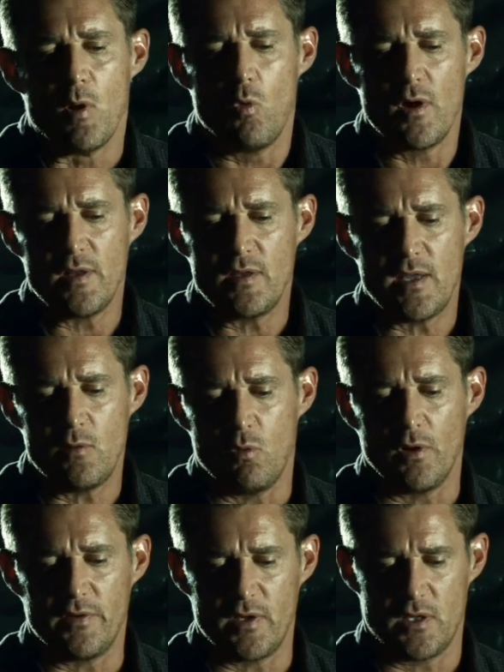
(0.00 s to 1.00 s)
But what it did
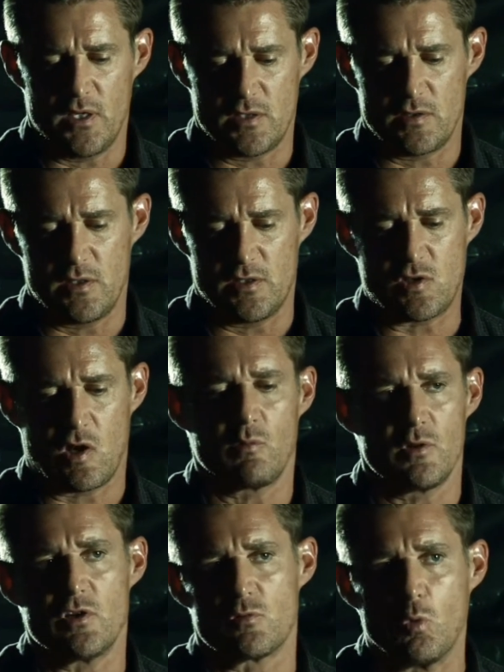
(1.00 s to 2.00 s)
was it started
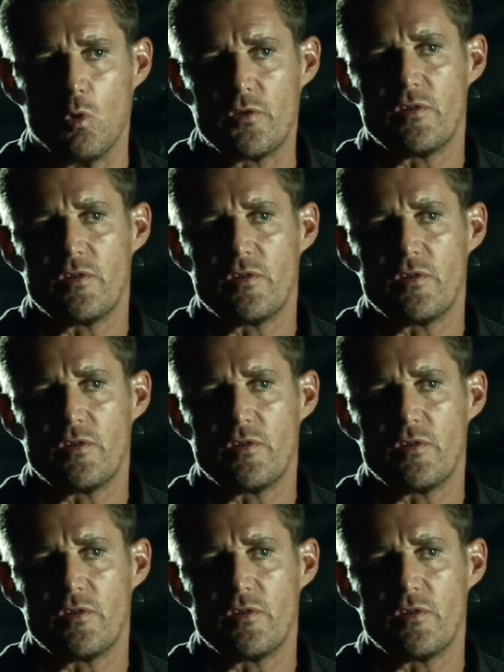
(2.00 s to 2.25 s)
with this rule